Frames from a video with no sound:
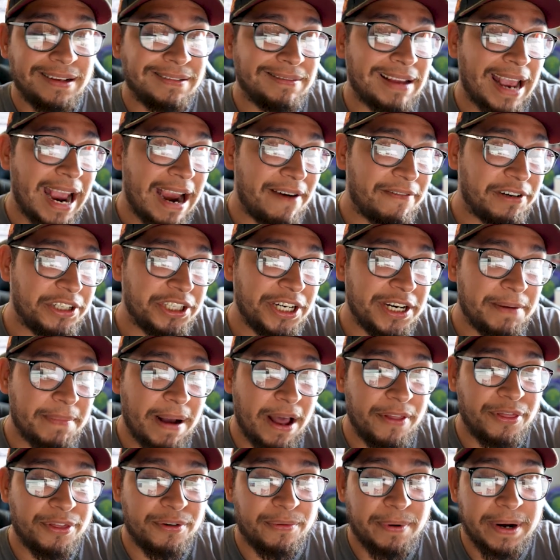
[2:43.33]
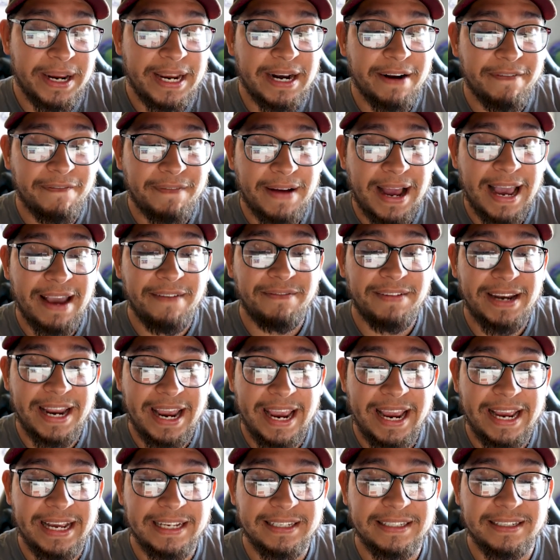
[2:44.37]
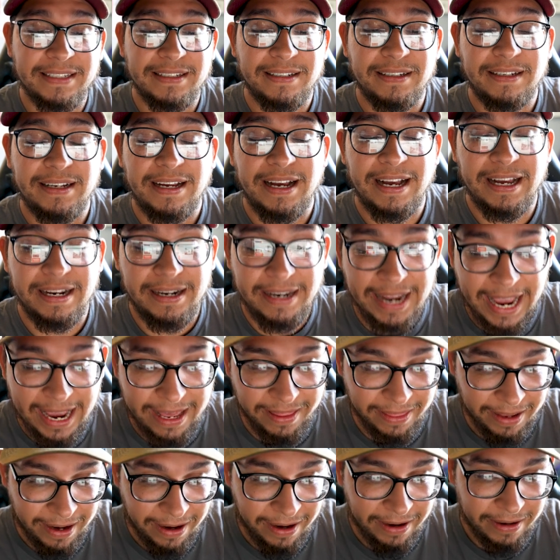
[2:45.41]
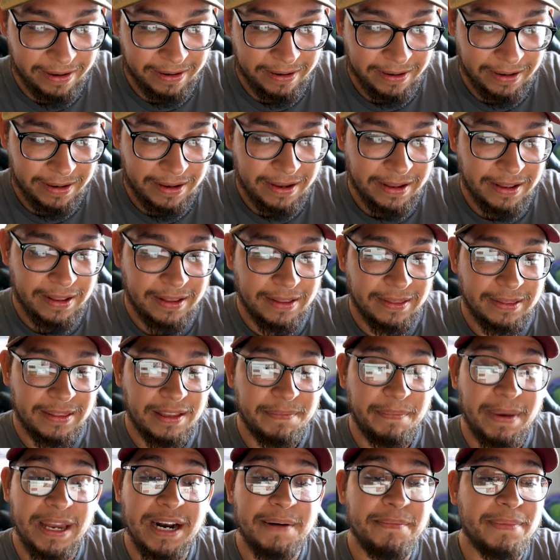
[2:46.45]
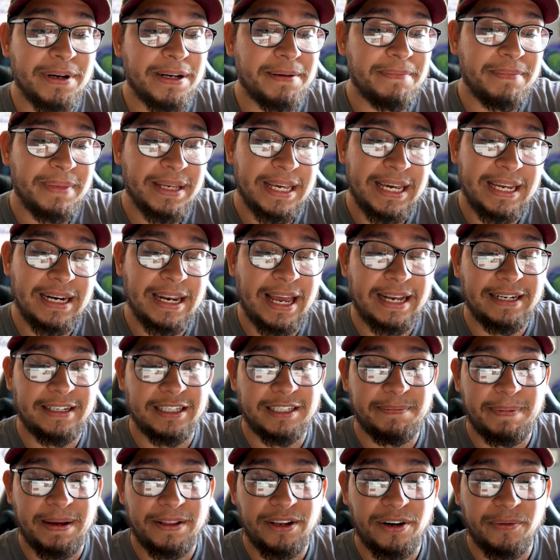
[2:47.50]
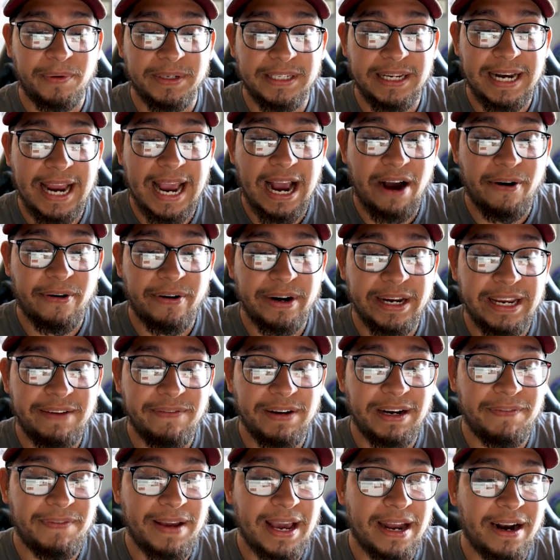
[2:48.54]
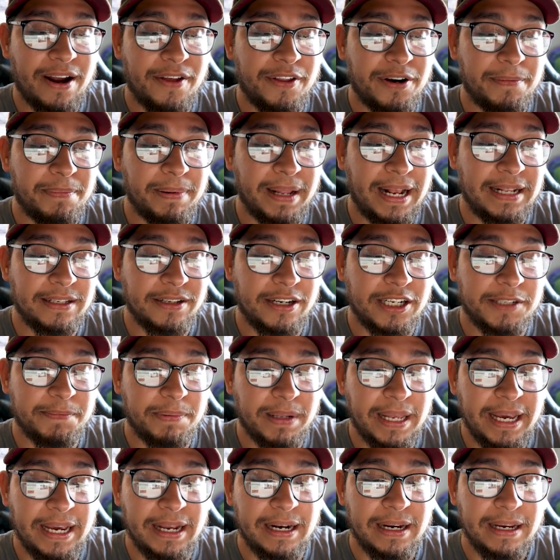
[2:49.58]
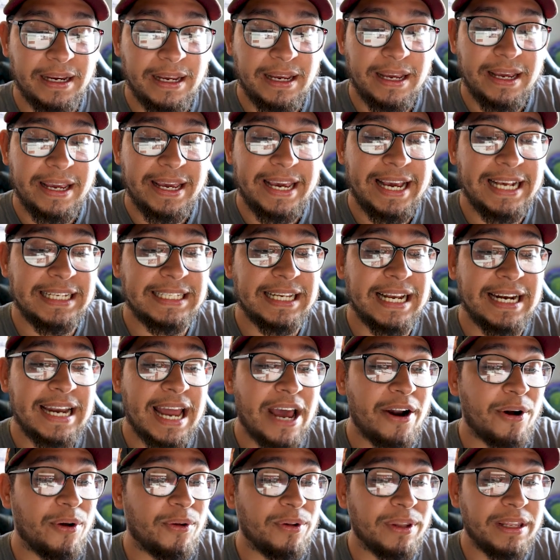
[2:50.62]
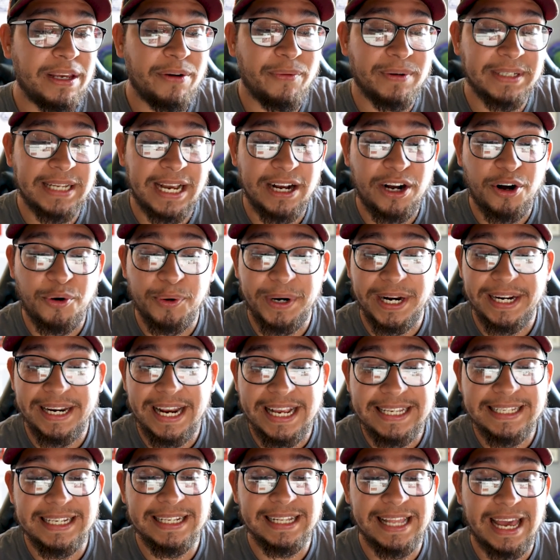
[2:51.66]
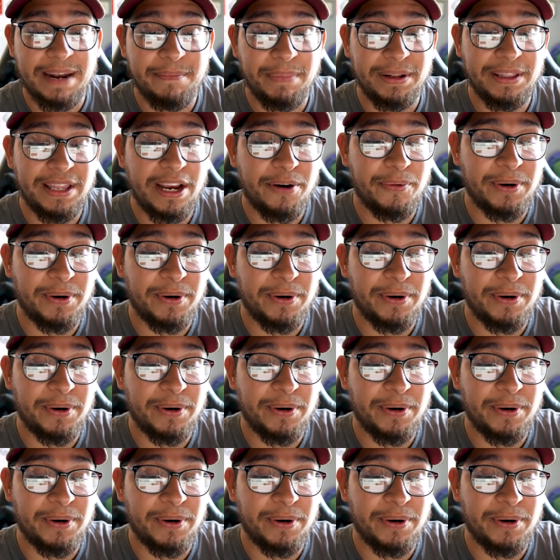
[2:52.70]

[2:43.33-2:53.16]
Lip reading: averaging about 3 to 5 days a day there. The minimum he'd like to spend there was an hour, even if he had other plans on his plate. He said, not only was I going to Disneyland, but there